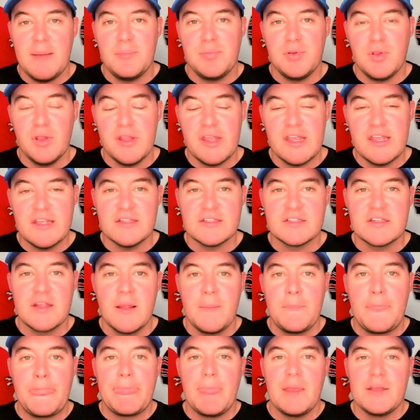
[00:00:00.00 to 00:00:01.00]
Please
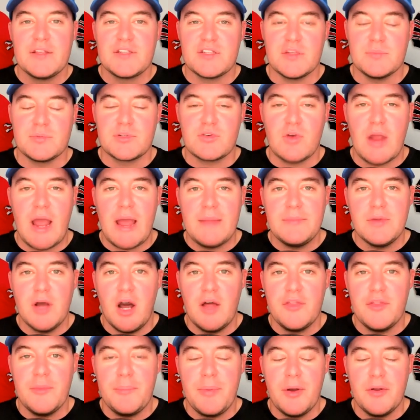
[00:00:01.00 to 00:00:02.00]
subscribe to on
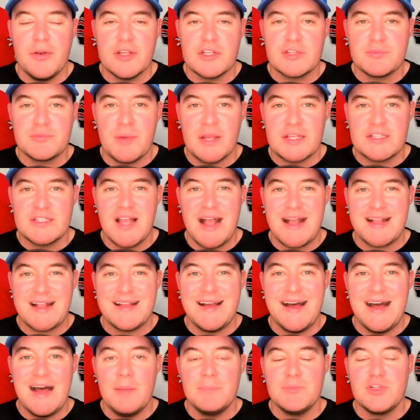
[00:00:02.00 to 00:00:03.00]
the pony express dot
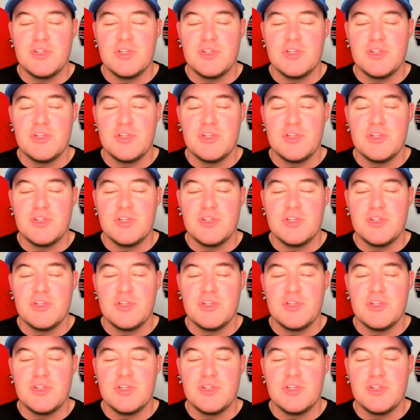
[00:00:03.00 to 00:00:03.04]
com.